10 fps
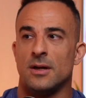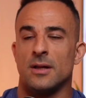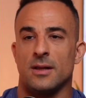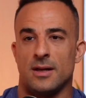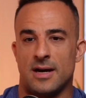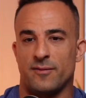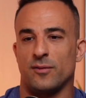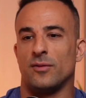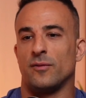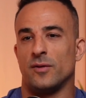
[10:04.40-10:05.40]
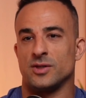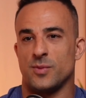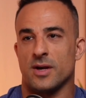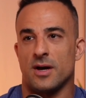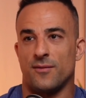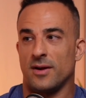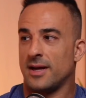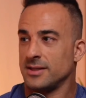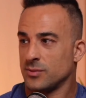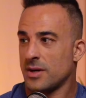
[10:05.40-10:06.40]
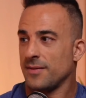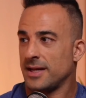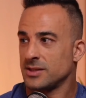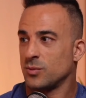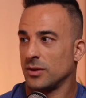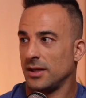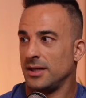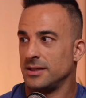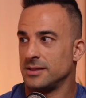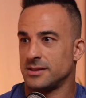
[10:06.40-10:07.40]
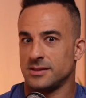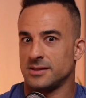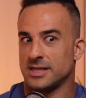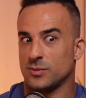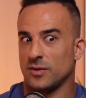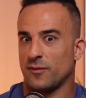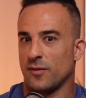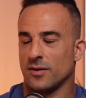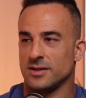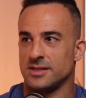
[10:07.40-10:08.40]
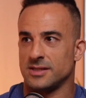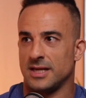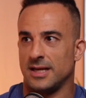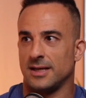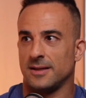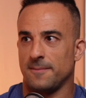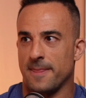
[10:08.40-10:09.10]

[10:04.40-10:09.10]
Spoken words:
then after the first week, I realized, wow, that's what the focus is here.